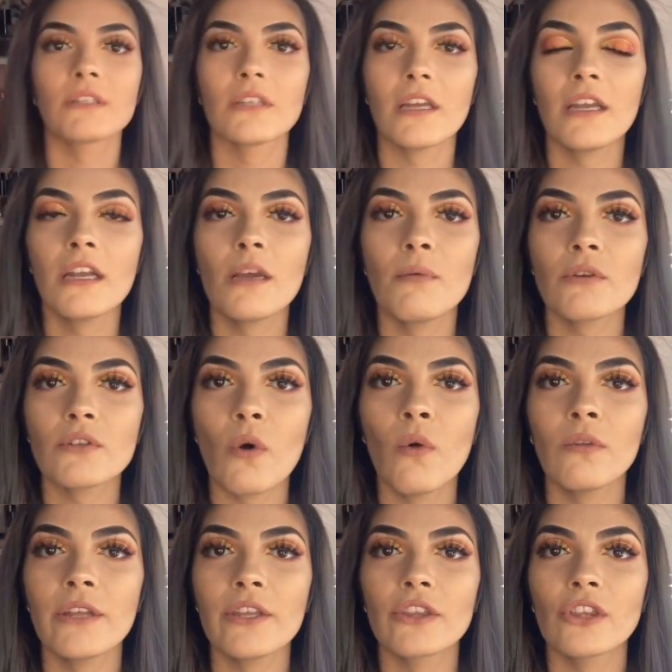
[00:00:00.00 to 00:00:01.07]

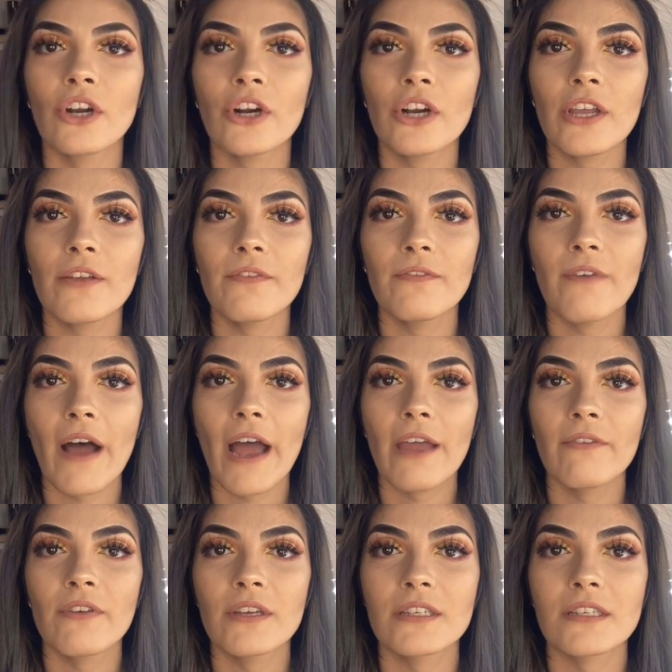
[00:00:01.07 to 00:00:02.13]
only
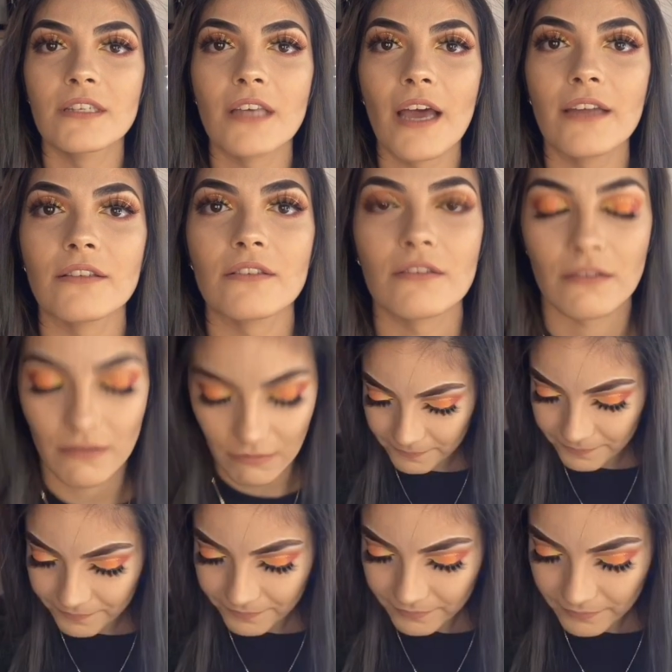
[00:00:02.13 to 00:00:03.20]
35 cents.
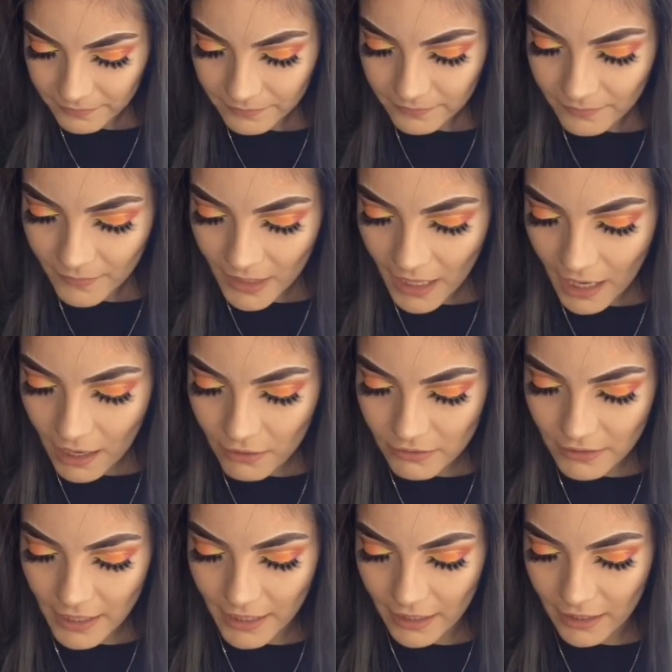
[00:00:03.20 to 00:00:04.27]
I was
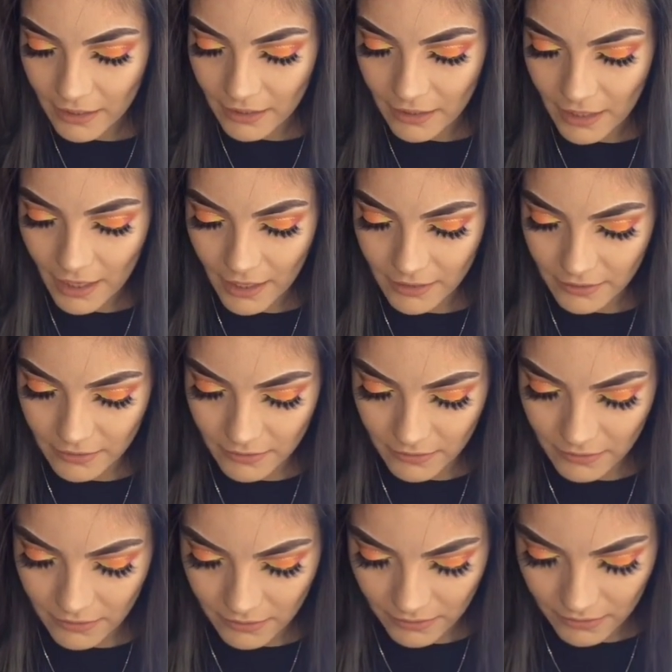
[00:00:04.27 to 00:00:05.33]
like, yes.